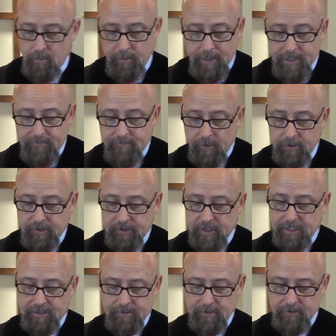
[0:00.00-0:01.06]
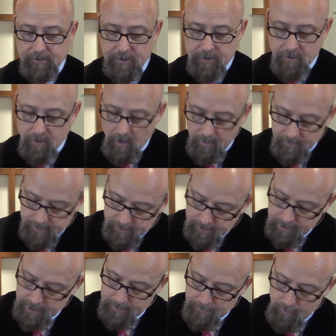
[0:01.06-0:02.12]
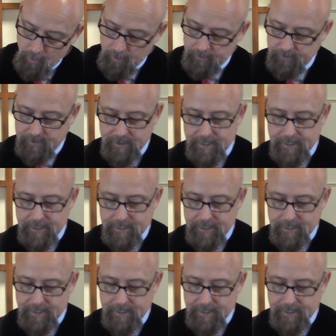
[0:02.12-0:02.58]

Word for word: read in verse 6 this enormously important